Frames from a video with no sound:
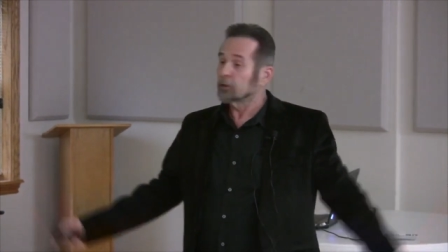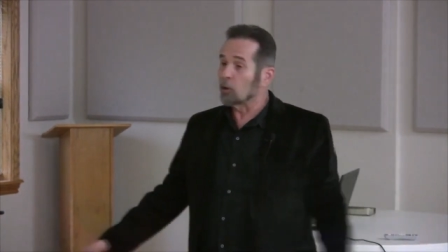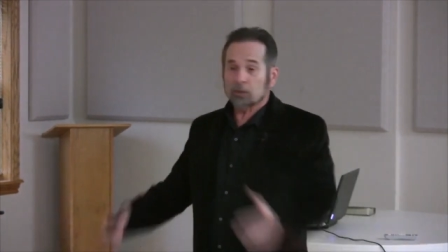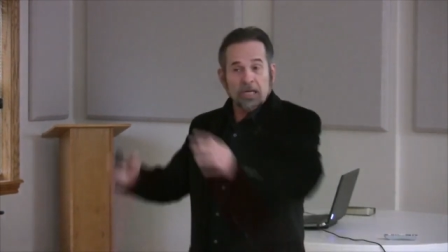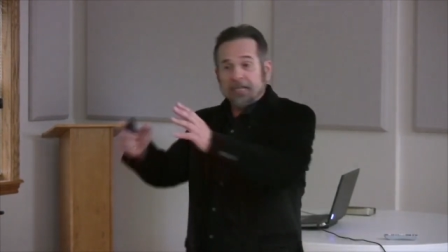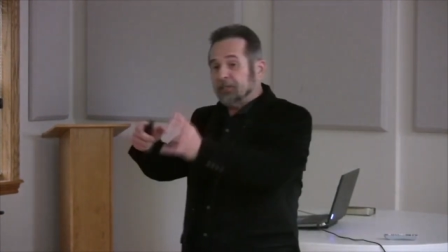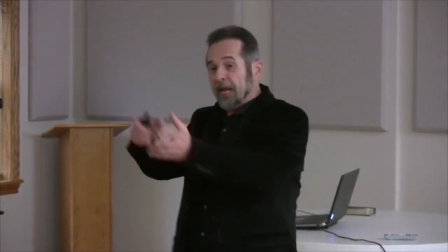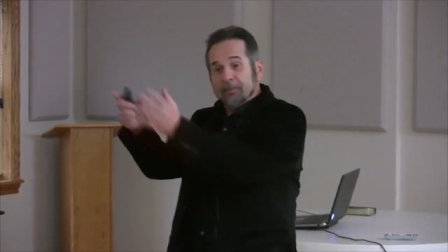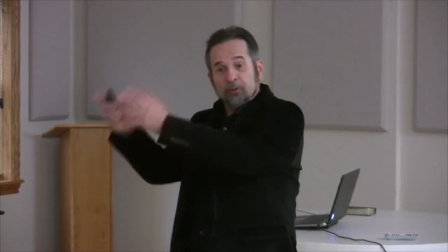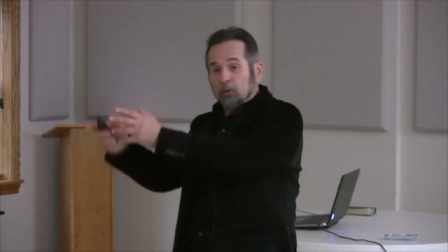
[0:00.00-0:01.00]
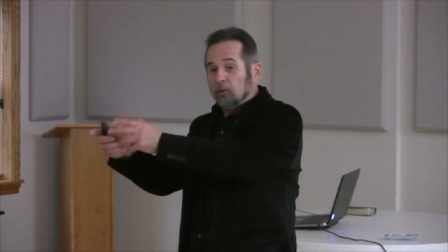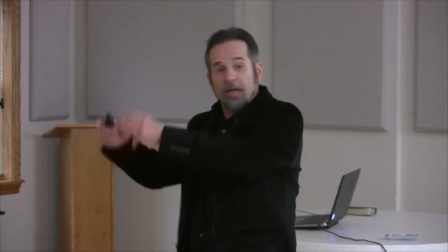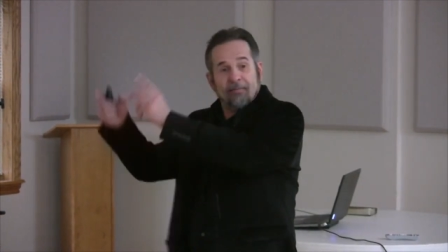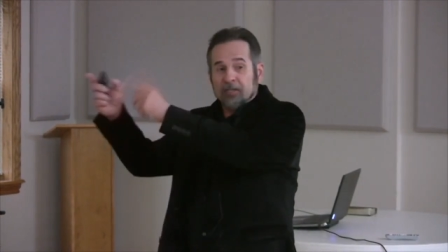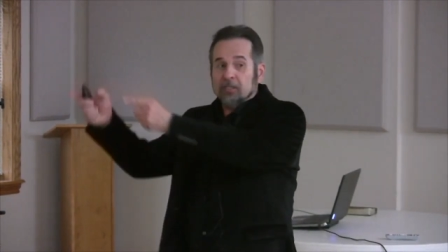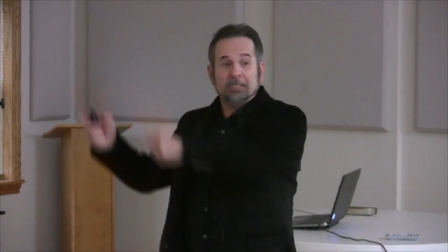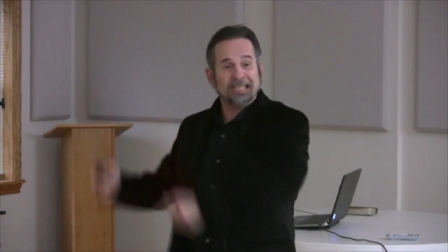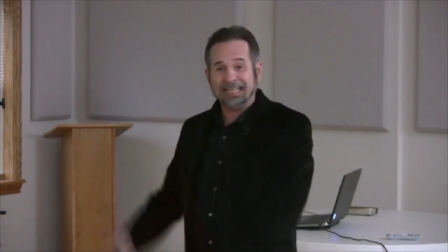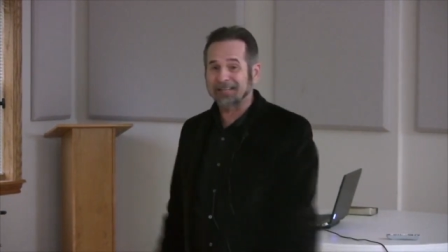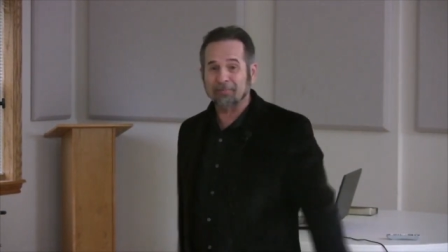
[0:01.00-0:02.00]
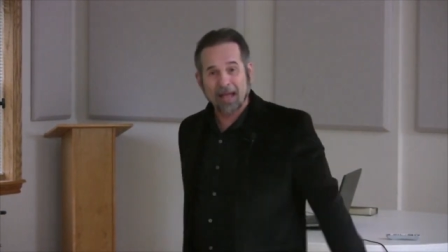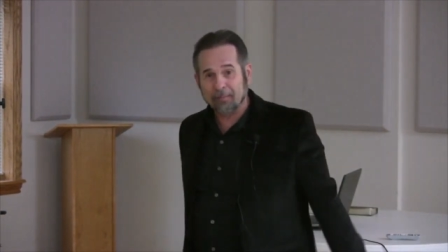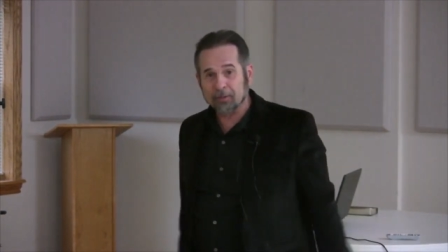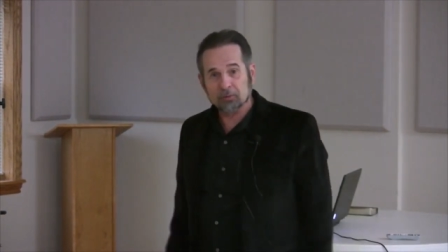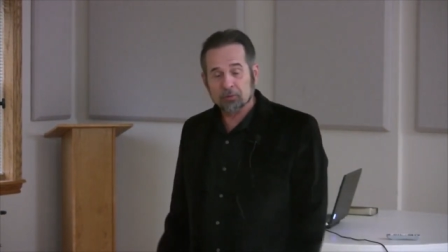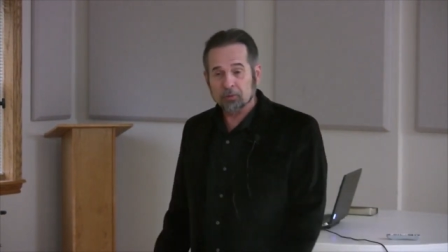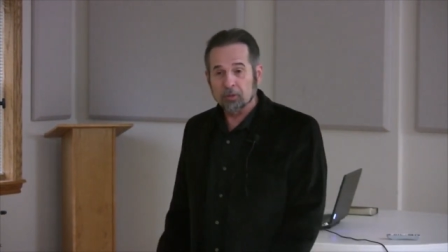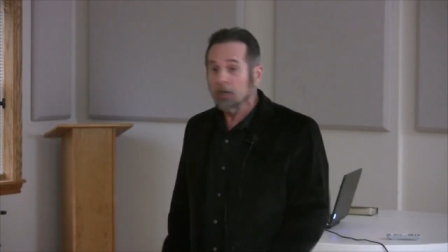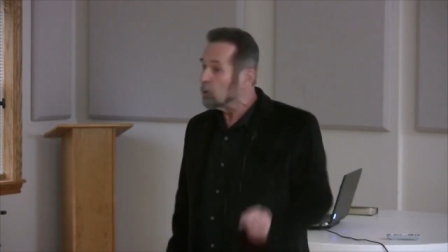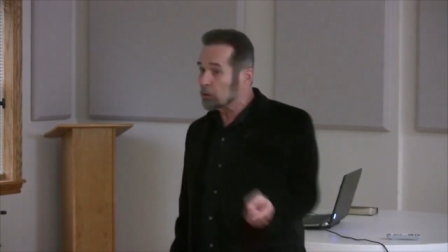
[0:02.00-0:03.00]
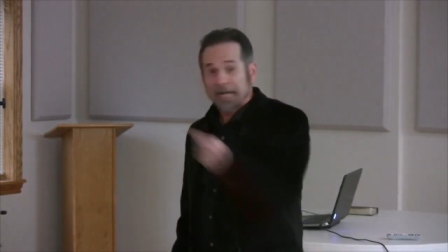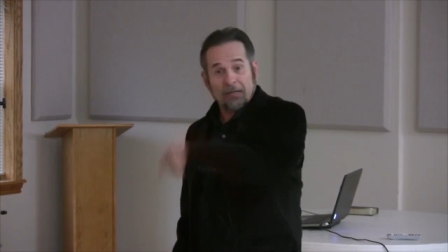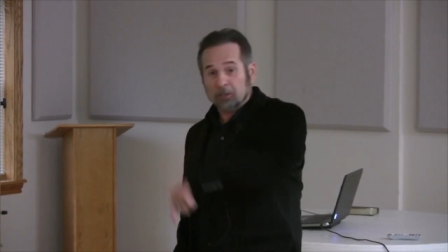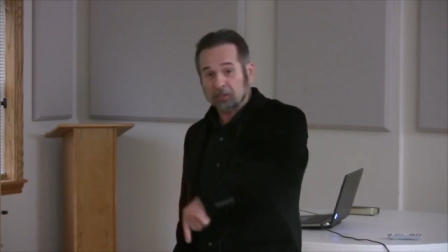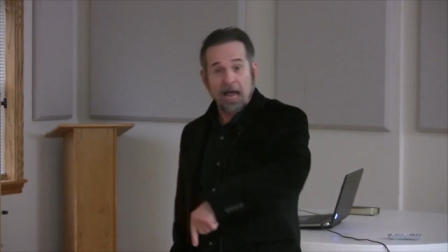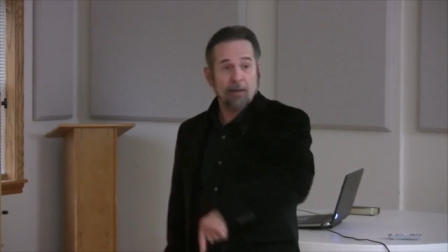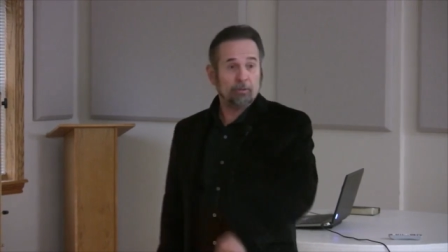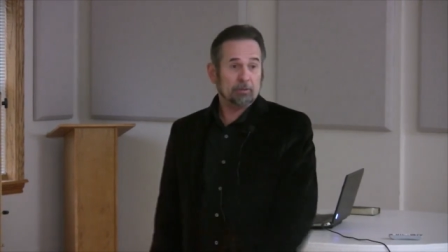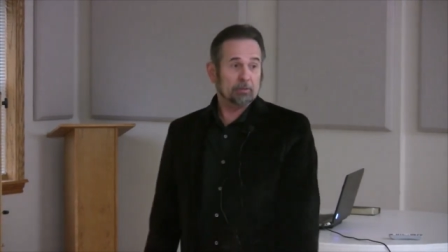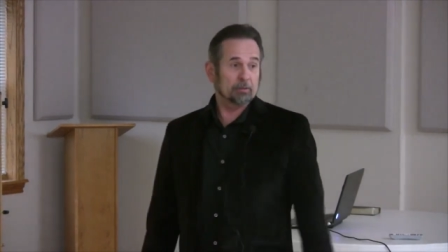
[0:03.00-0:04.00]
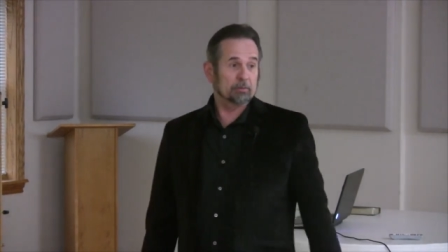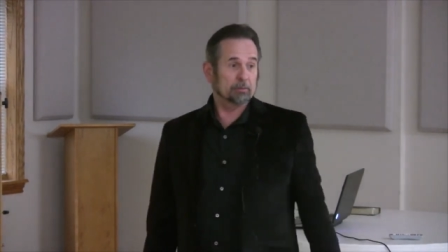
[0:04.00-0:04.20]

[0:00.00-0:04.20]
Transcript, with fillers: Don't say James two eleven is the Ten Commandments without the Sabbath.